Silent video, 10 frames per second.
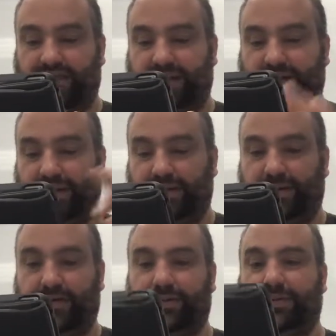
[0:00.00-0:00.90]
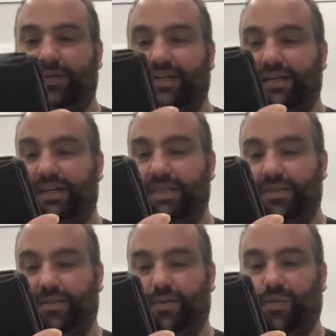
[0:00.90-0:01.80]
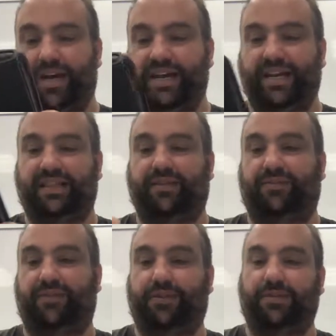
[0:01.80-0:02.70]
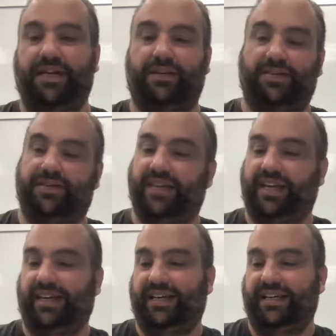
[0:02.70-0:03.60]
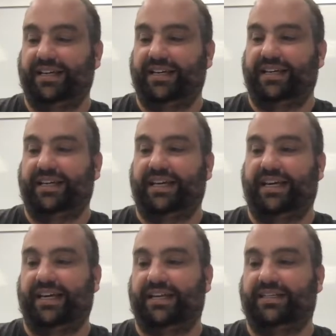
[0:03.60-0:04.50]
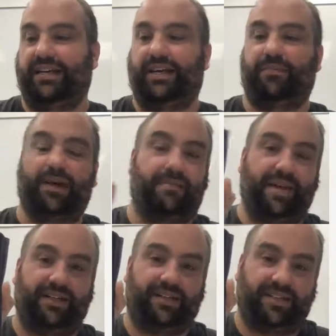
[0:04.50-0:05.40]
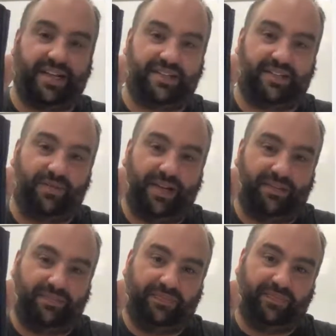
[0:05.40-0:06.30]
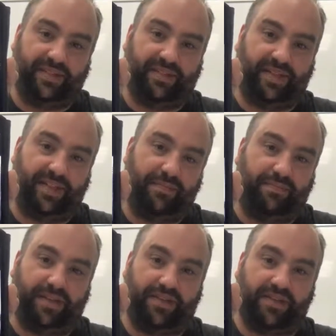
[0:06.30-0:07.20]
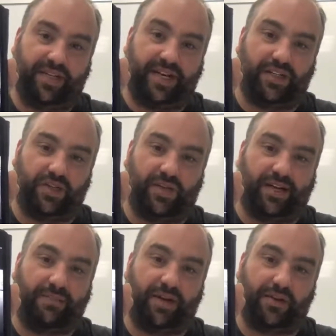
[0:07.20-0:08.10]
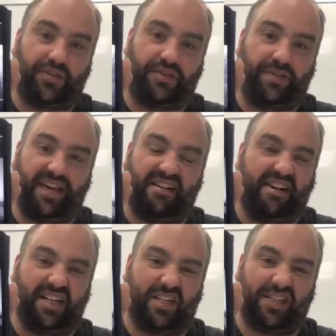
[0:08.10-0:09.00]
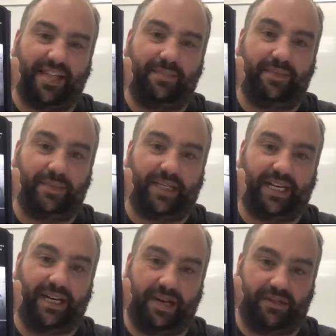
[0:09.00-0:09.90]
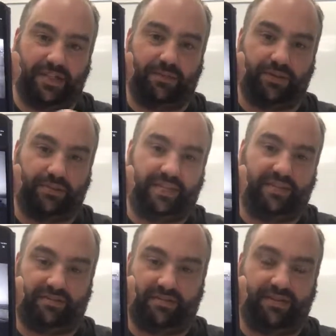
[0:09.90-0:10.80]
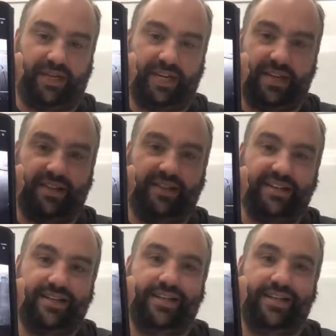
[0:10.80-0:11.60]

So the one in the film that you see is in my pitch. That's the one. So they're pictures that I just took up at Ulstermere, and I just slapped them to. I just put them in through here.